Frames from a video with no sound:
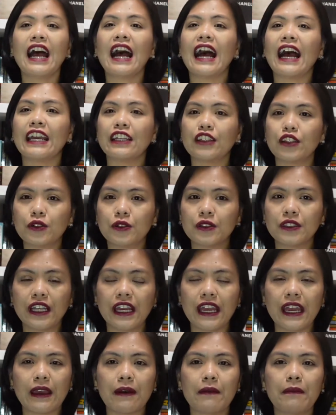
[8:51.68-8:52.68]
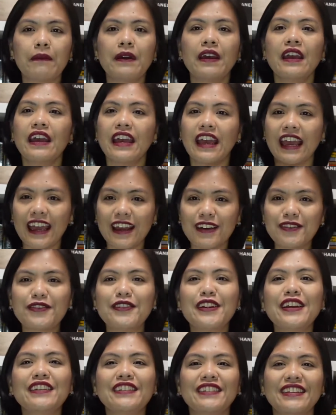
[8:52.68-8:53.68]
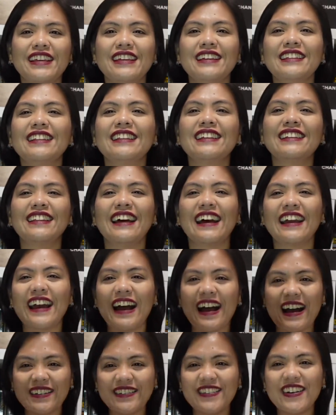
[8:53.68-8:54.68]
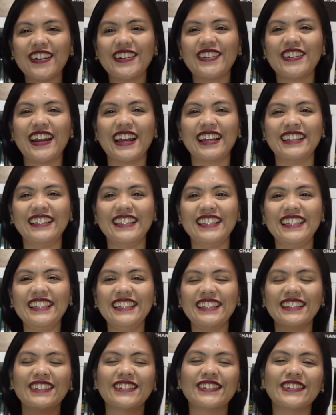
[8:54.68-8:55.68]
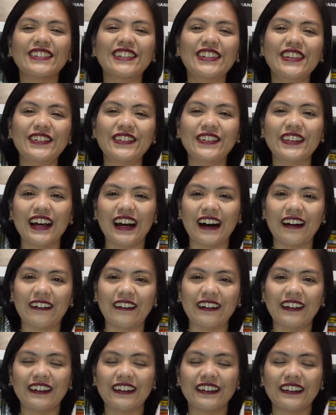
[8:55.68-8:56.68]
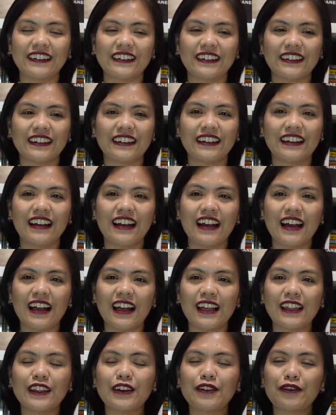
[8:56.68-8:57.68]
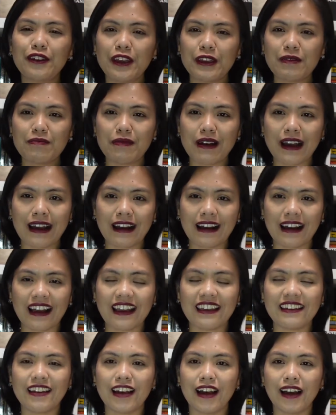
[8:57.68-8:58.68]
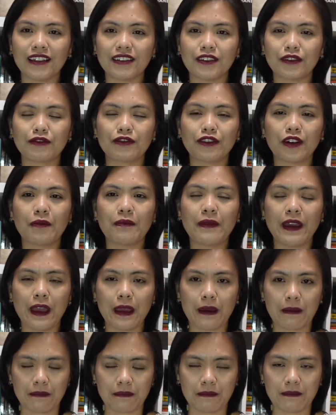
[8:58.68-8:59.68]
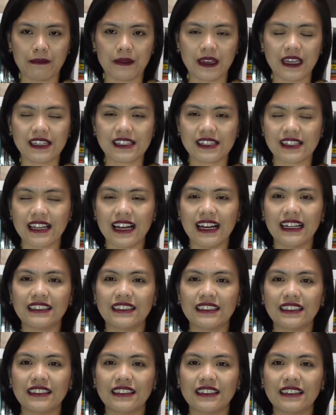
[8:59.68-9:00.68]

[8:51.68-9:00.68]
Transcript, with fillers: I told him, everything that I have already told you now. The feedback I got from him is that